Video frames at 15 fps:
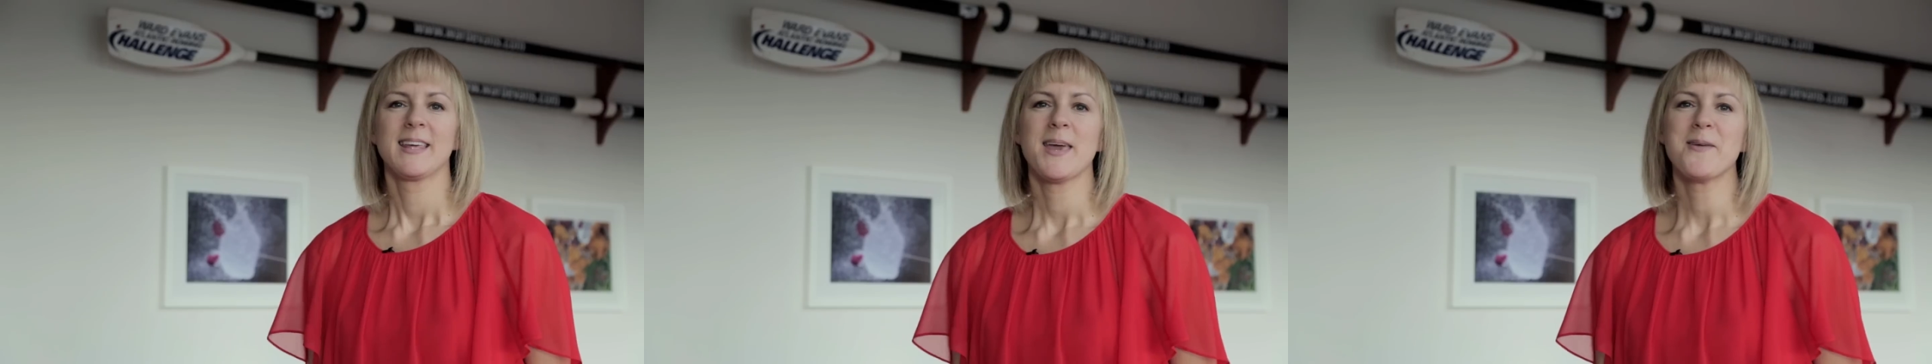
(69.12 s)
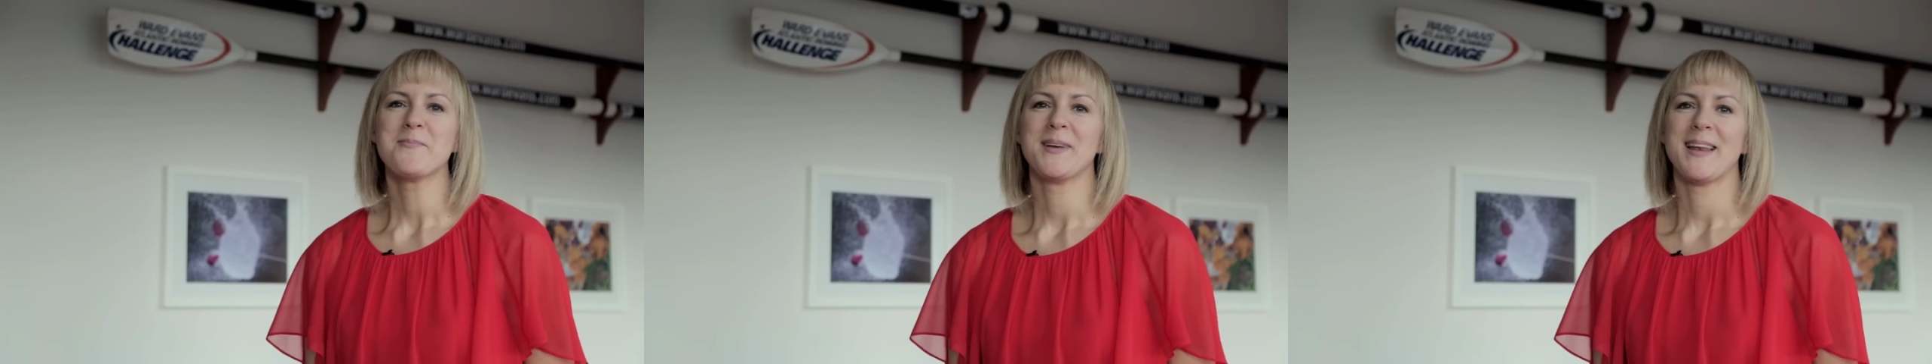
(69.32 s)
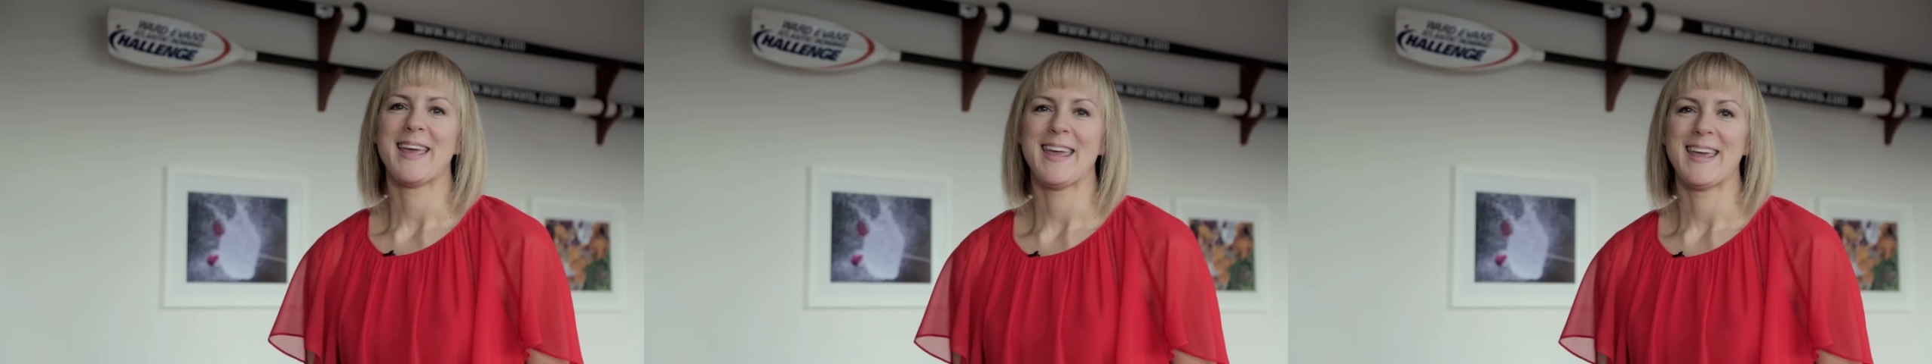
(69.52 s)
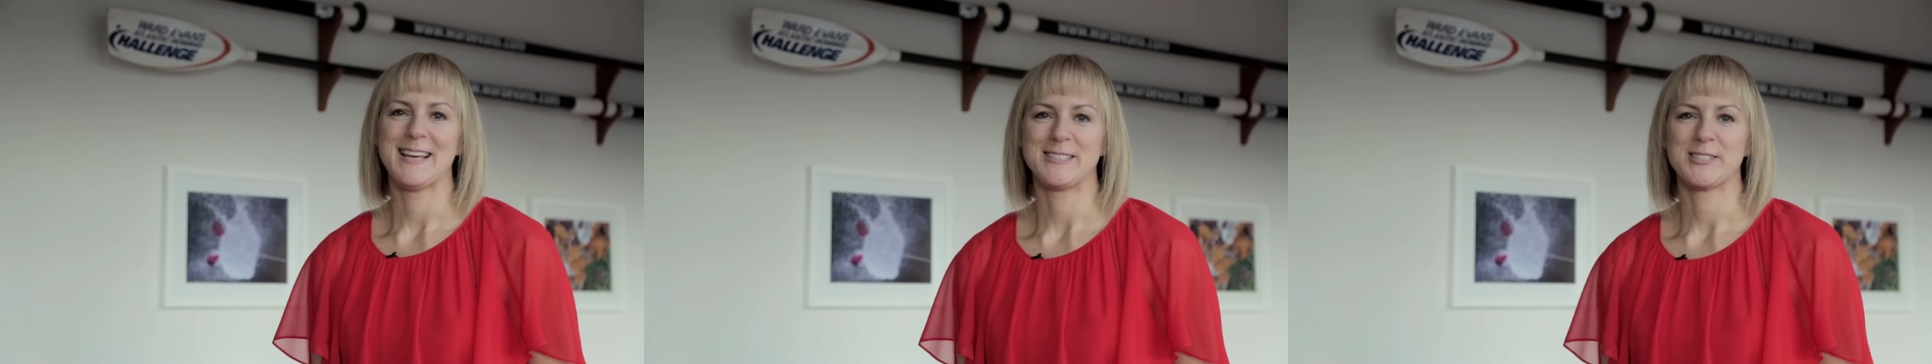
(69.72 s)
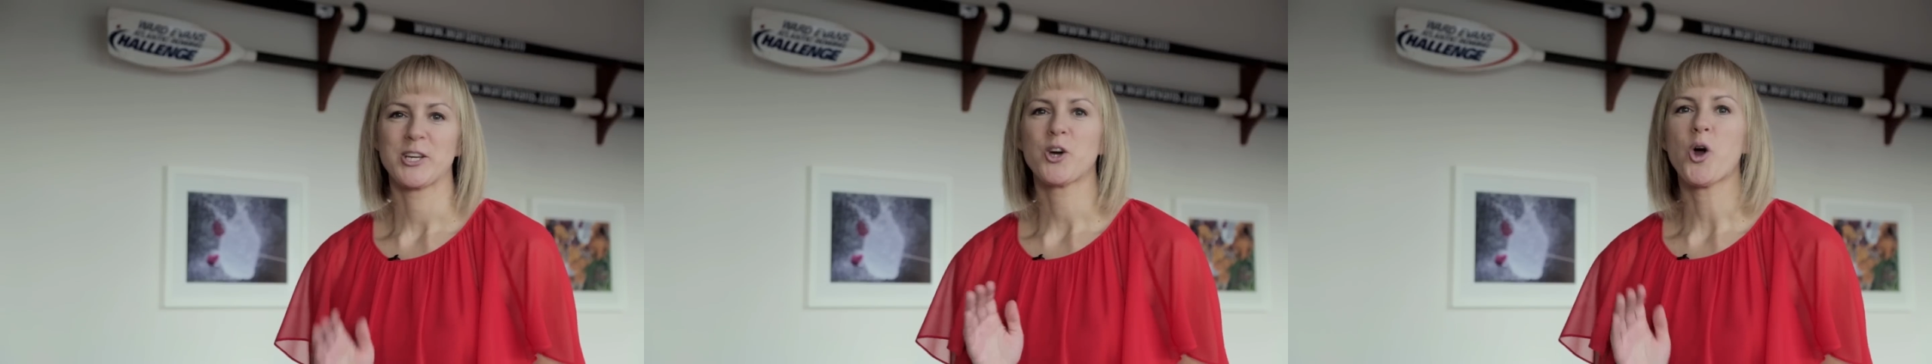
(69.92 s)
Kimberley
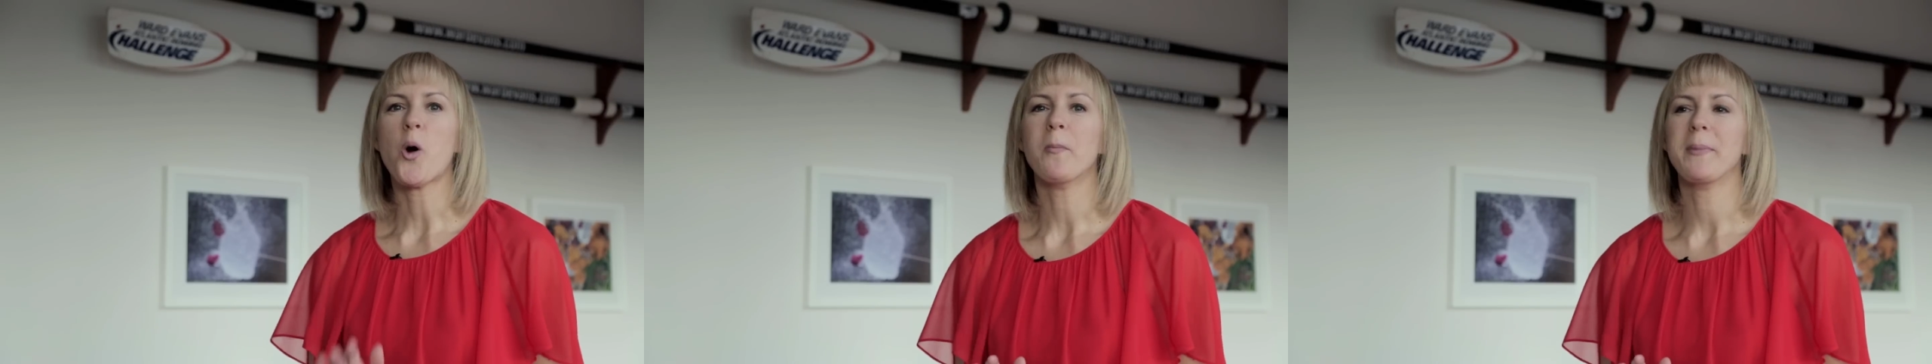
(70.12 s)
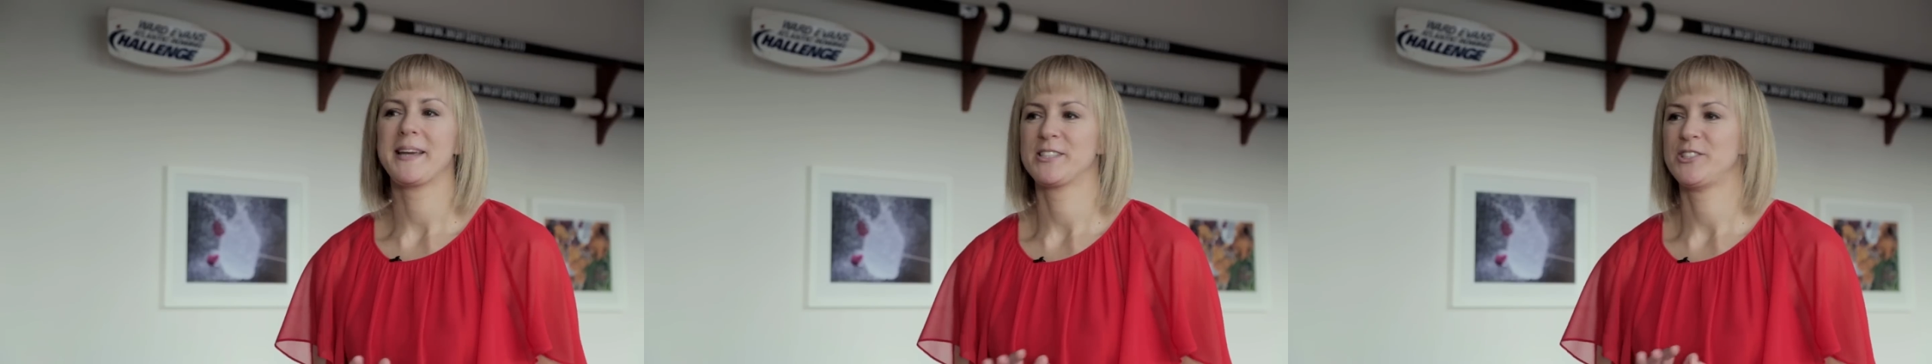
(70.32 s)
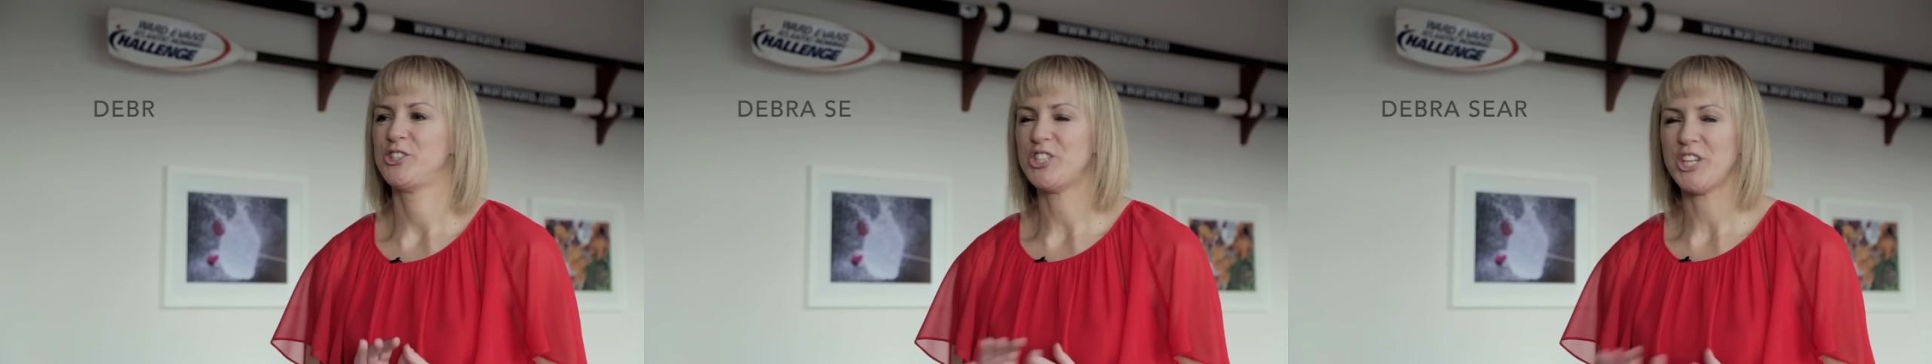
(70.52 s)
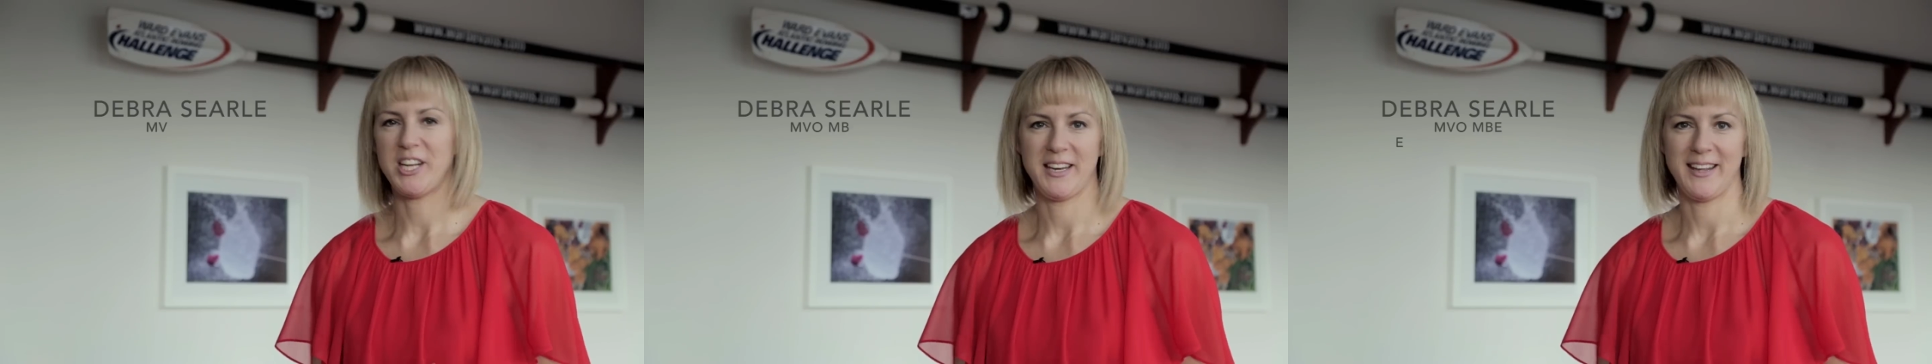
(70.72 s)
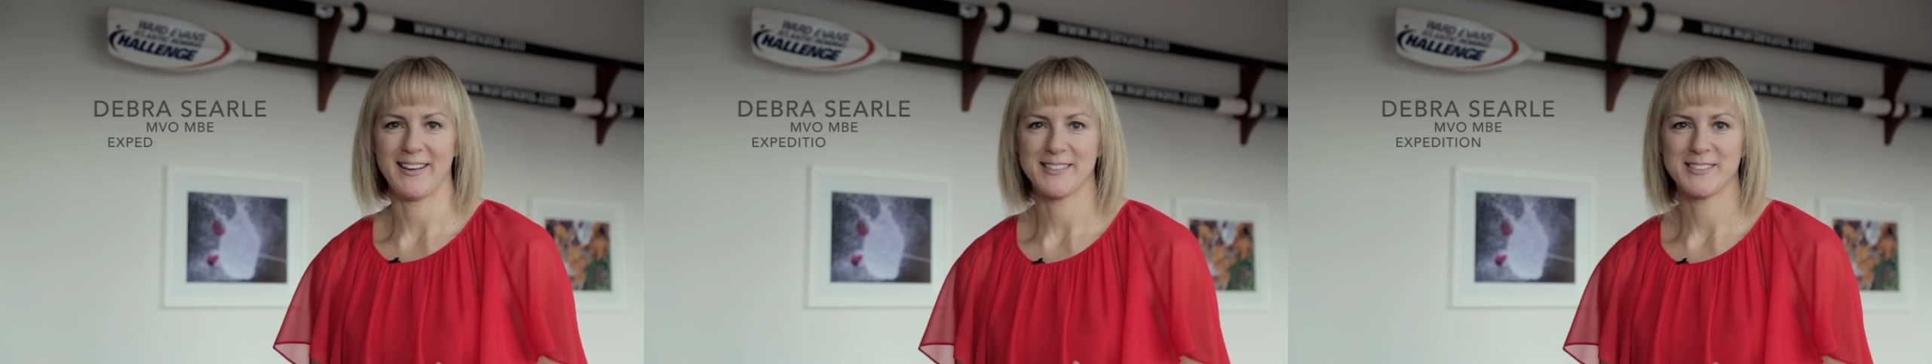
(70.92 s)
is a comic
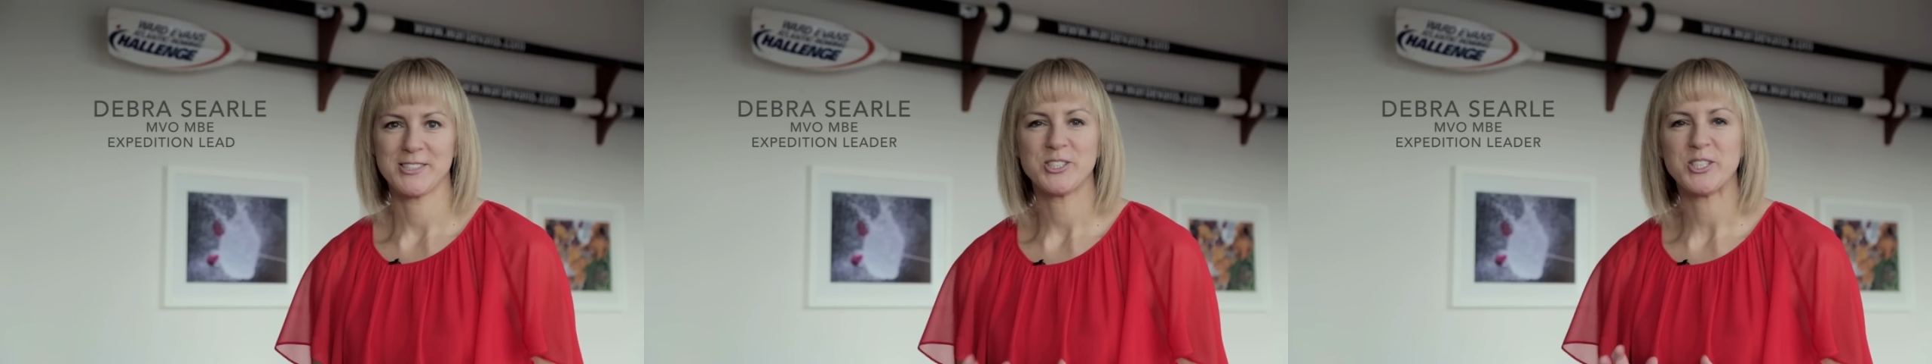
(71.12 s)
genius.